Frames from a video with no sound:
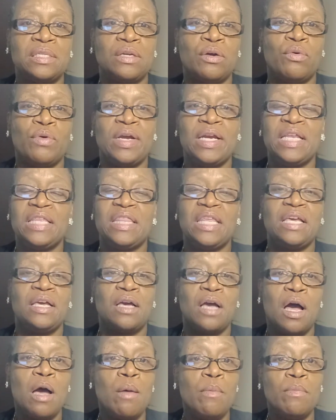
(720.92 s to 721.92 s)
or anything
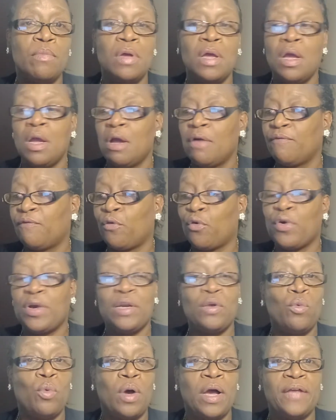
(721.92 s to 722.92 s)
come for
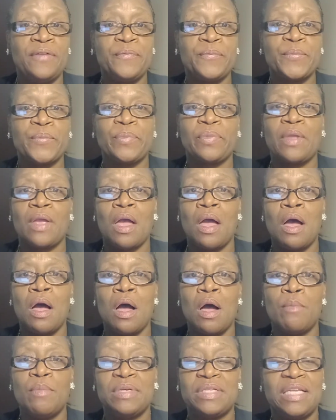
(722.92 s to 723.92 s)
anyone
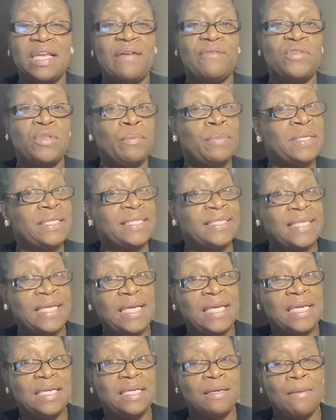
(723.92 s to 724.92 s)
is left to be
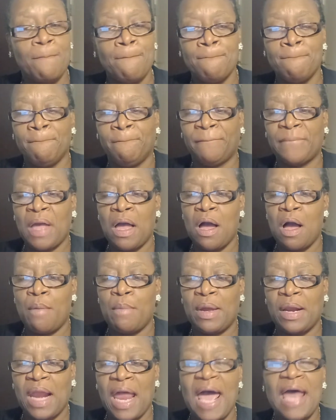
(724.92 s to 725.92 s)
seen. A
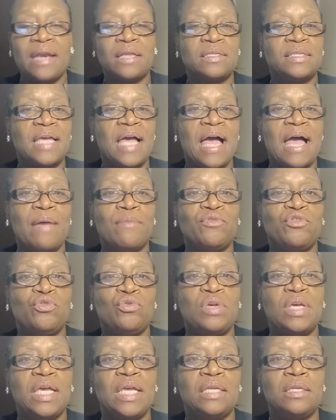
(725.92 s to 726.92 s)
lot of times you
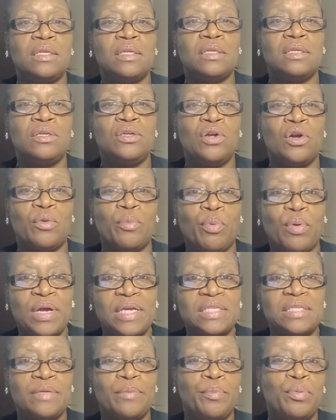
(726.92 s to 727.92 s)
get, the
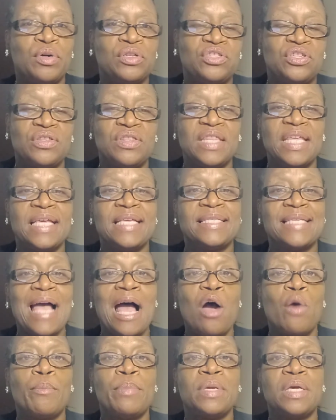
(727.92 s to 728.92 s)
president pushing things
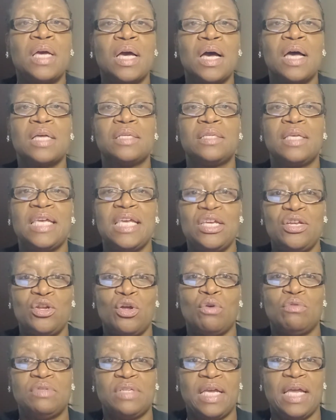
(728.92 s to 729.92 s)
out because he
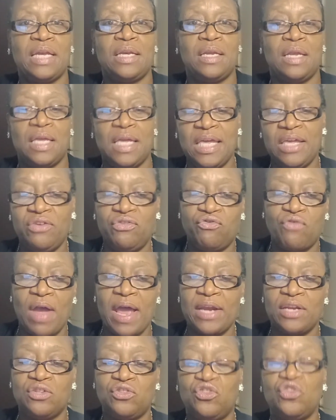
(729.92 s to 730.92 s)
knows that he's
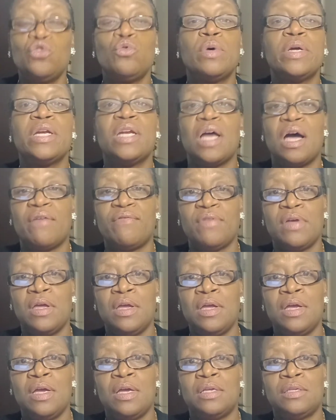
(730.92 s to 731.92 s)
trying to do enough
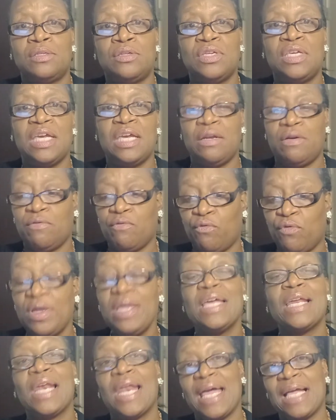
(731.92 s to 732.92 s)
to get
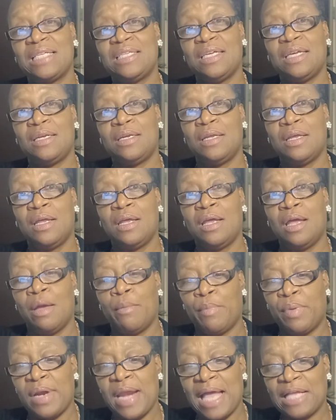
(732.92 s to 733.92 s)
reelected,
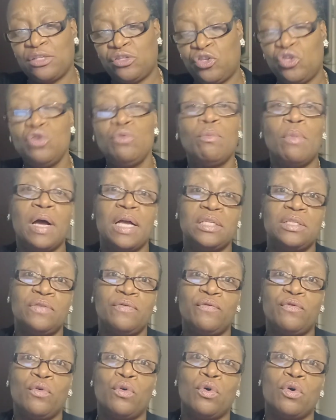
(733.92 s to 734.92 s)
but not too much
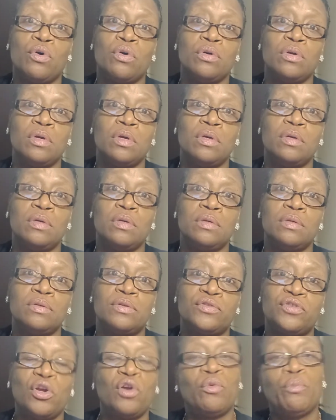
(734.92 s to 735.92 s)
for
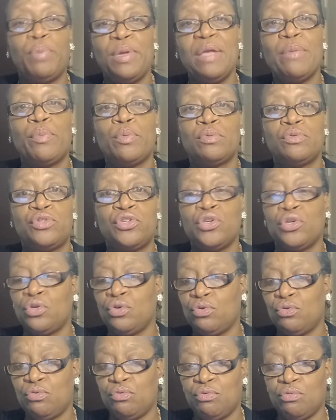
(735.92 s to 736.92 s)
certain people
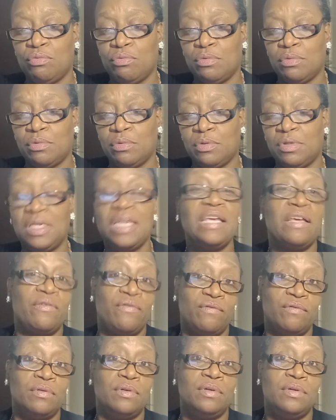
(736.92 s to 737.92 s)
to
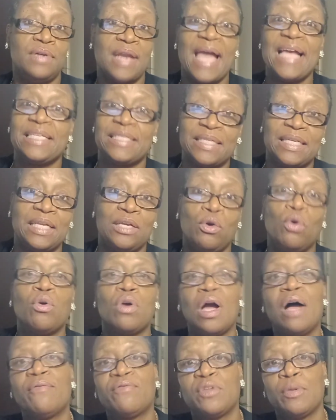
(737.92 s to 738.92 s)
live nicely or
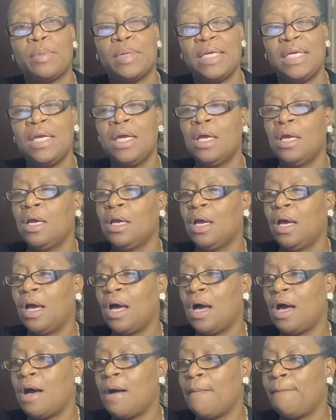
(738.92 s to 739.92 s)
comfortably,
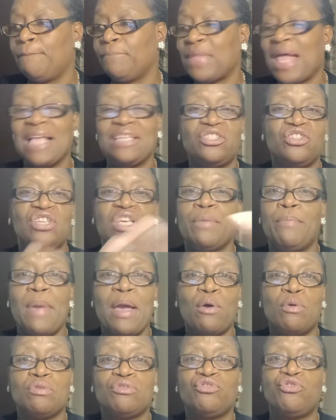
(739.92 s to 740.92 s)
not just get
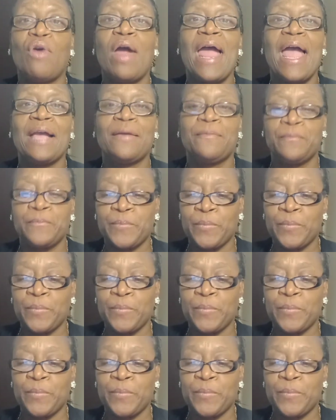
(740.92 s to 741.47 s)
back on track.